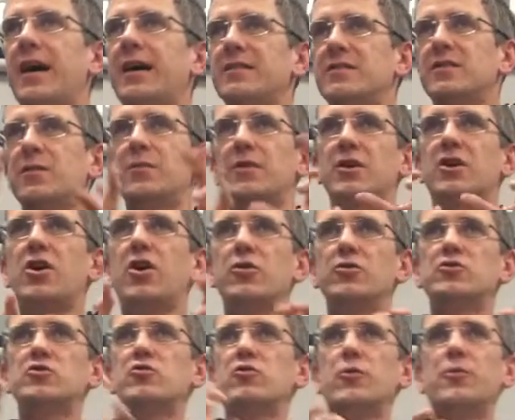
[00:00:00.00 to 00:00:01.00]
that, some of the
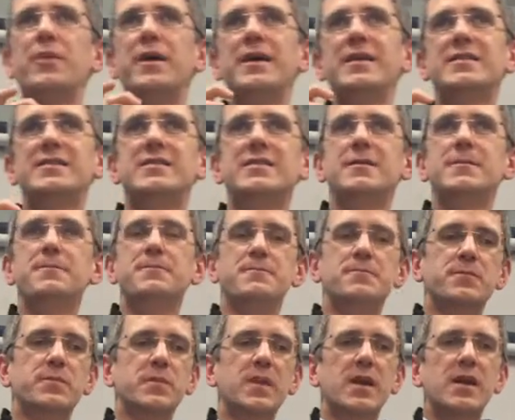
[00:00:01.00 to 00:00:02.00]
cultural bits.
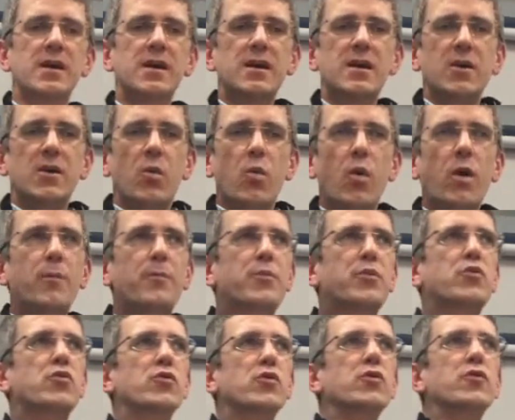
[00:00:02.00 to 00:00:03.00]
Mm. What
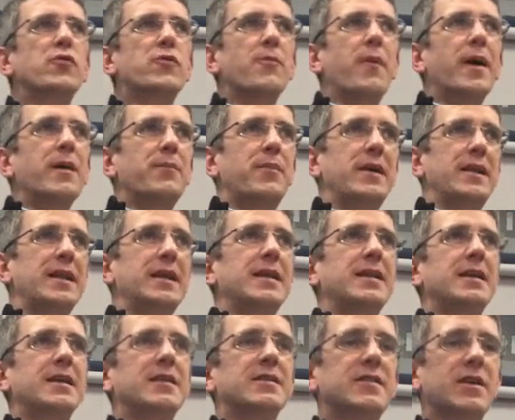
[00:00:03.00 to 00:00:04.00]
proof might be
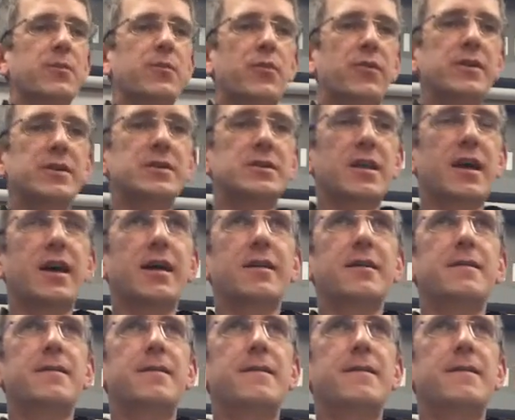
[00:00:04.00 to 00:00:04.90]
needed as I preach that?